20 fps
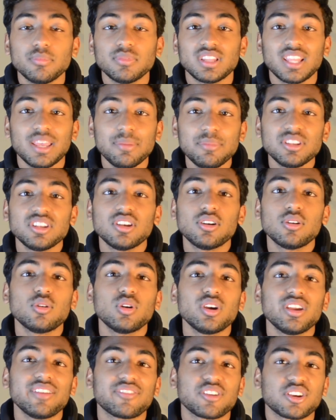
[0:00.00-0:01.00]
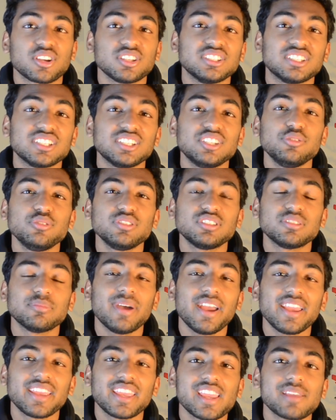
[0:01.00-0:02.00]
Let me know if you're continuing to
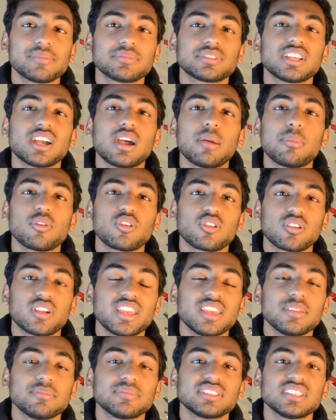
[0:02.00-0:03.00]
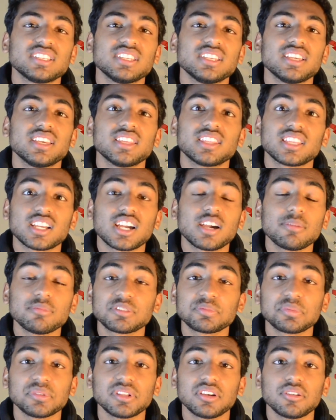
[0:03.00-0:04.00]
buy GameStop or AMC in the
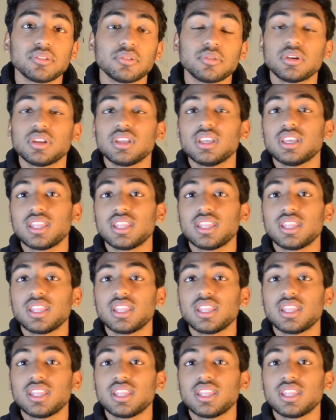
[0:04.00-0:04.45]
comments below.